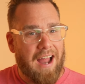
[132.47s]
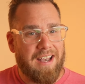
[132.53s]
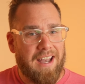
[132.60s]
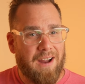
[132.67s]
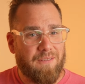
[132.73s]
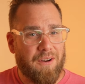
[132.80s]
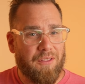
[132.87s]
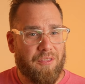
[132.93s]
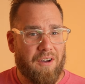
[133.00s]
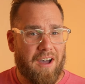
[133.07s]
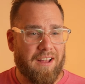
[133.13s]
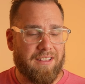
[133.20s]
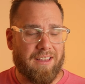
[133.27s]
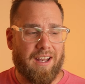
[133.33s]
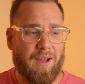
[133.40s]
I never
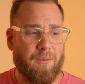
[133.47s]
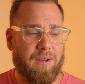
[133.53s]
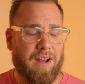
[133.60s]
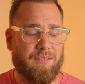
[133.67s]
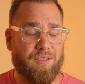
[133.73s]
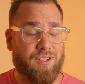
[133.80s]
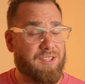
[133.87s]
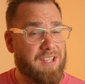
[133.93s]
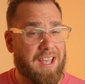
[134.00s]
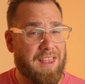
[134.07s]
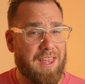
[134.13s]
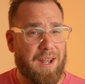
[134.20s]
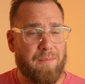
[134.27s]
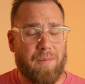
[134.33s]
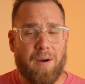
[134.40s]
thought that I would ever say
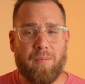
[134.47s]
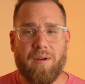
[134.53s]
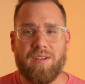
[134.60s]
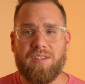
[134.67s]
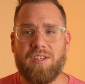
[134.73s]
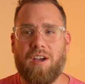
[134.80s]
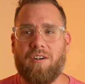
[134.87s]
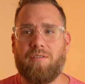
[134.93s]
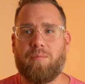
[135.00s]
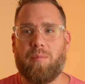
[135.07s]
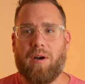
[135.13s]
that about myself,